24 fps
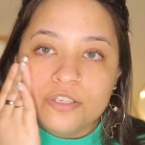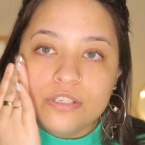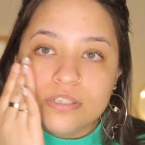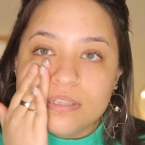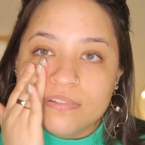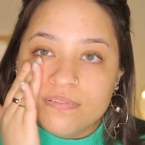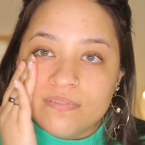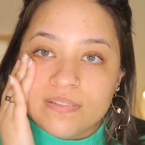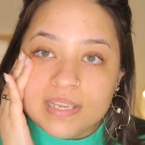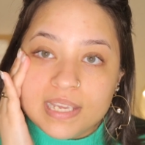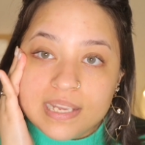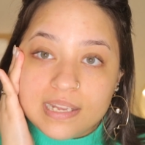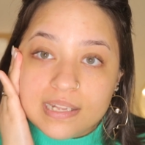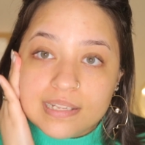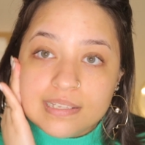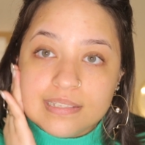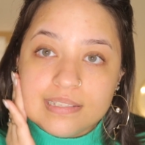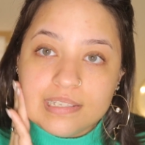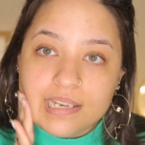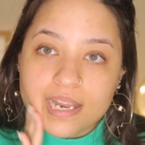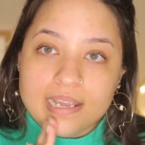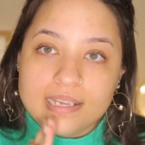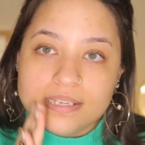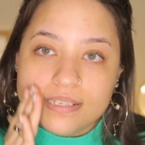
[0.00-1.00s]
just
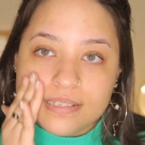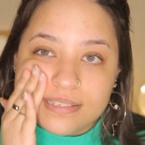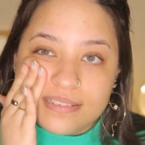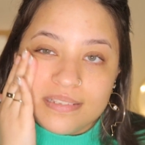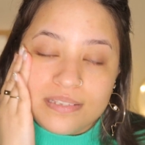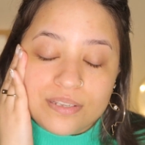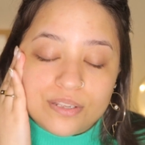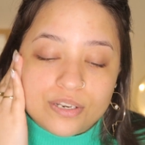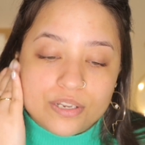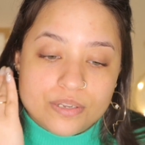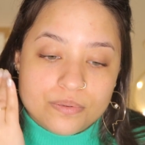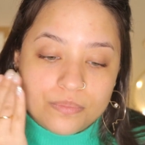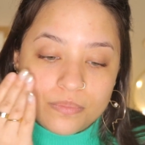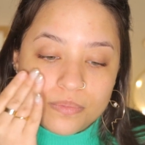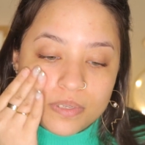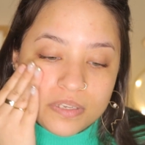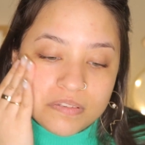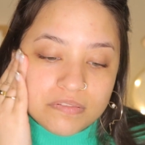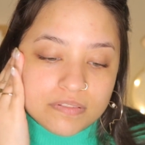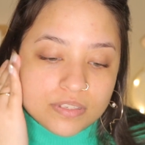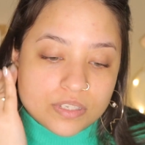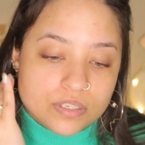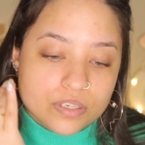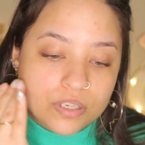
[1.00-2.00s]
feels like a serum,
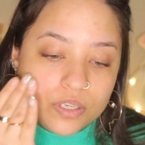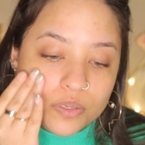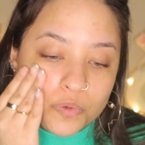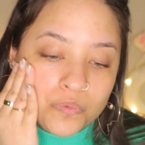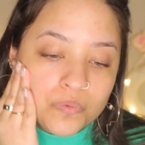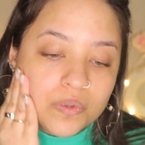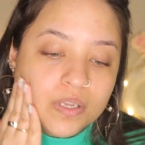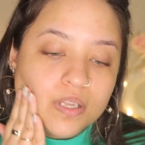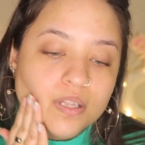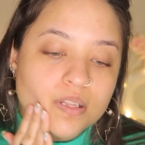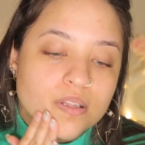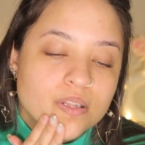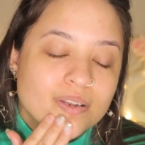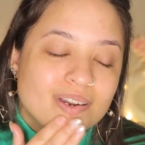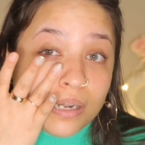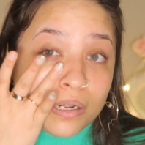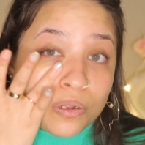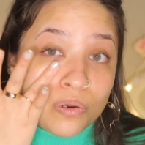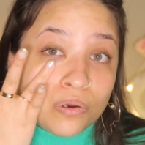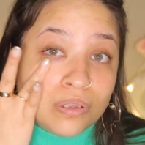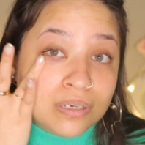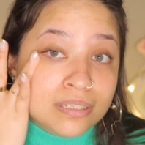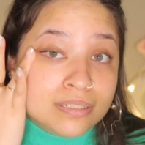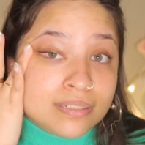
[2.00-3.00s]
if so you will. And
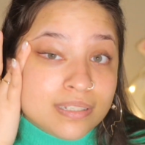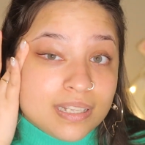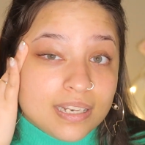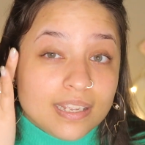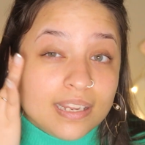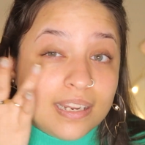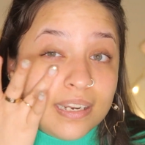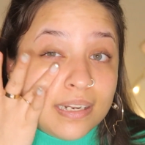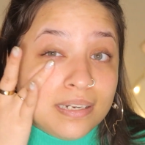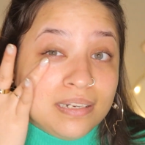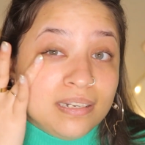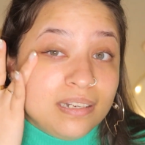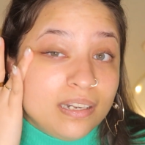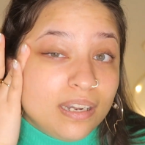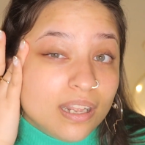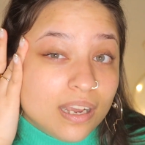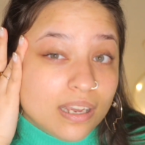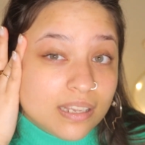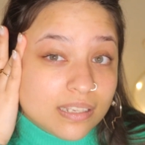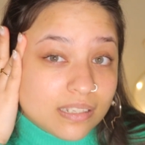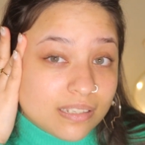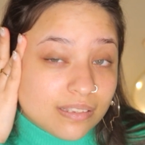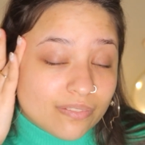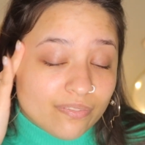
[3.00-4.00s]
honestly, it
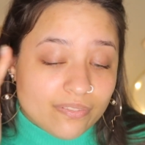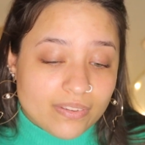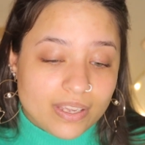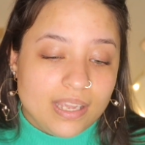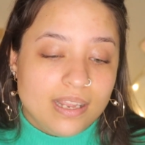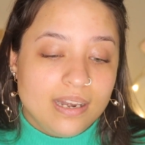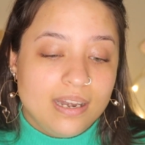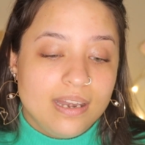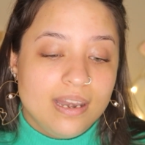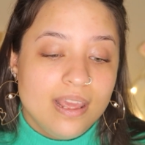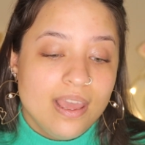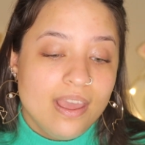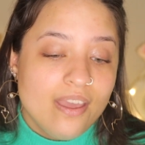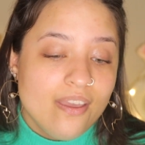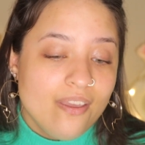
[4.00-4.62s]
does feel